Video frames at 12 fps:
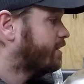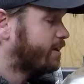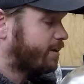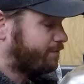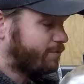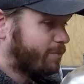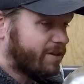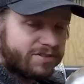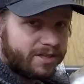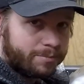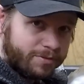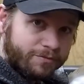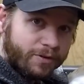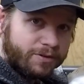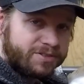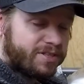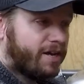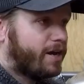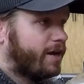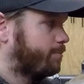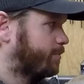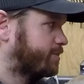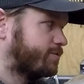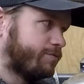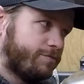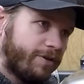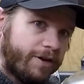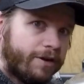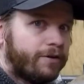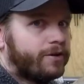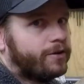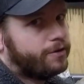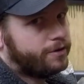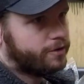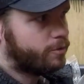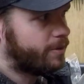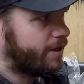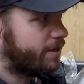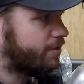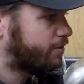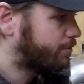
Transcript: if you mess it up the first time, it's very hard to go back and do